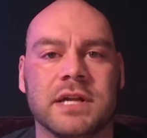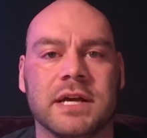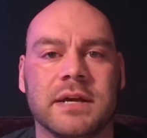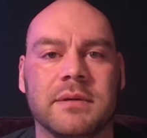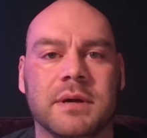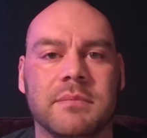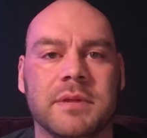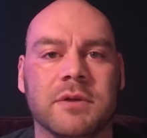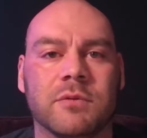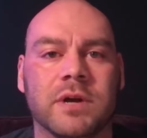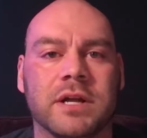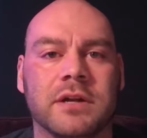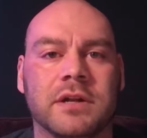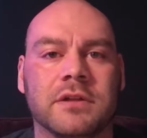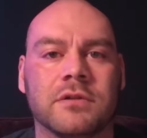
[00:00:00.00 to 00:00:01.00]
I may
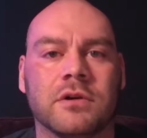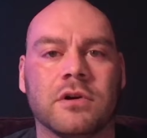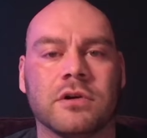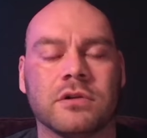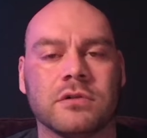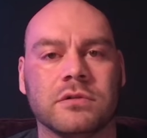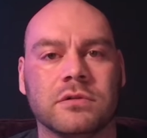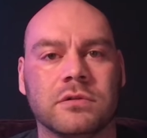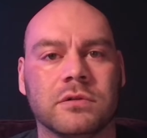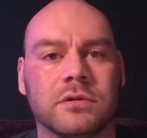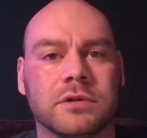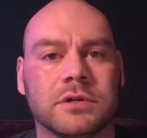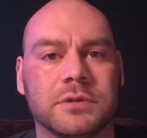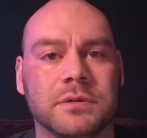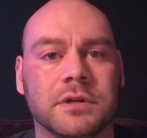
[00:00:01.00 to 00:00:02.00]
write another article
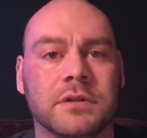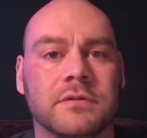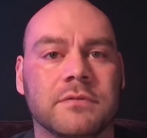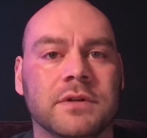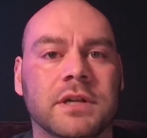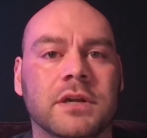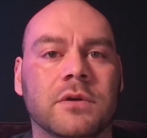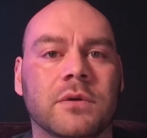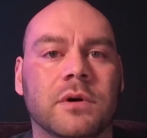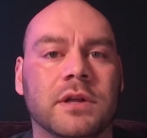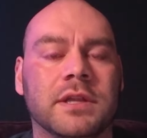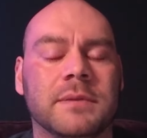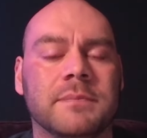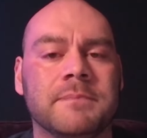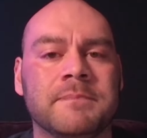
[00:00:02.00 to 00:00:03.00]
or do another video on them.